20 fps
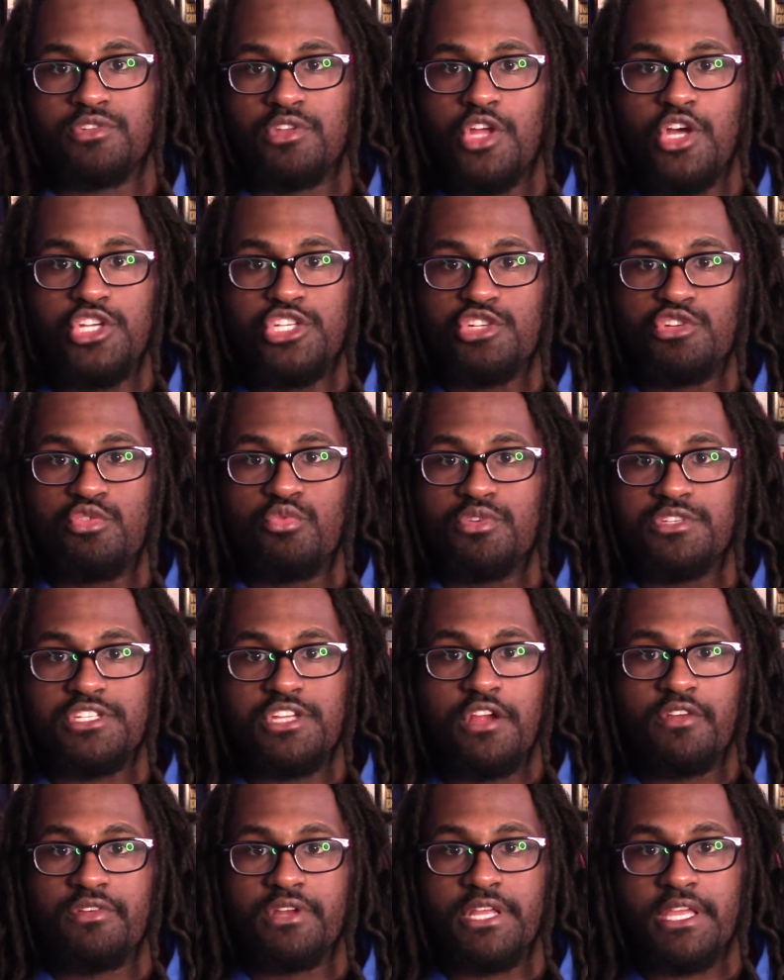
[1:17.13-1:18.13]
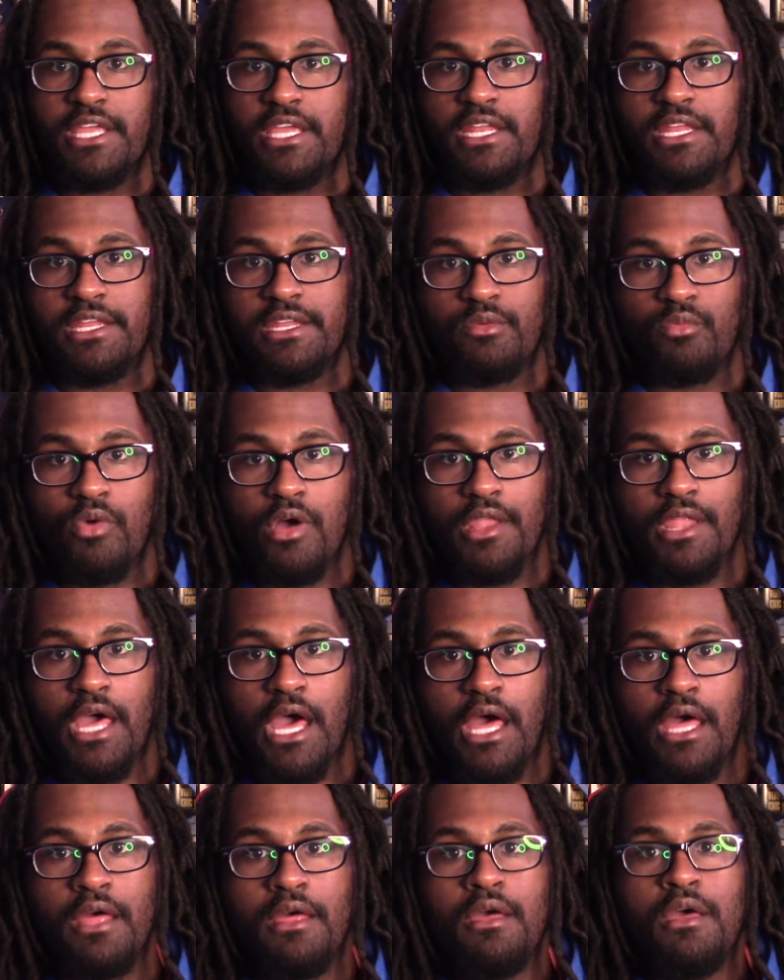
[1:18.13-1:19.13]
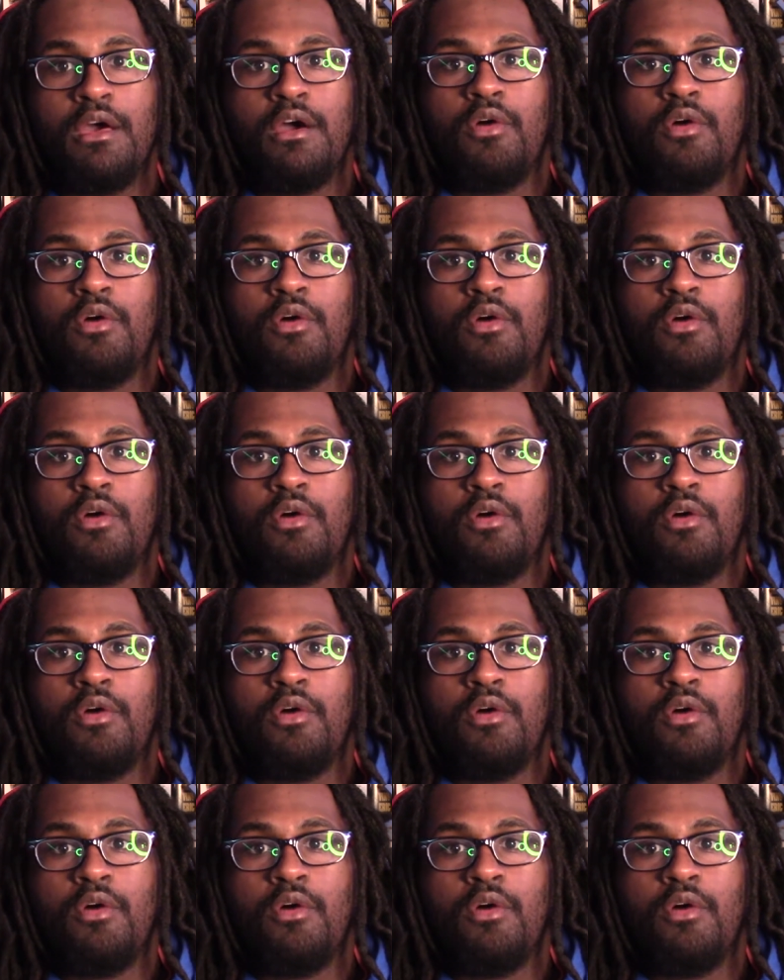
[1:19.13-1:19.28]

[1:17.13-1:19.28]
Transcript: long as you knew what server to get in and whatnot.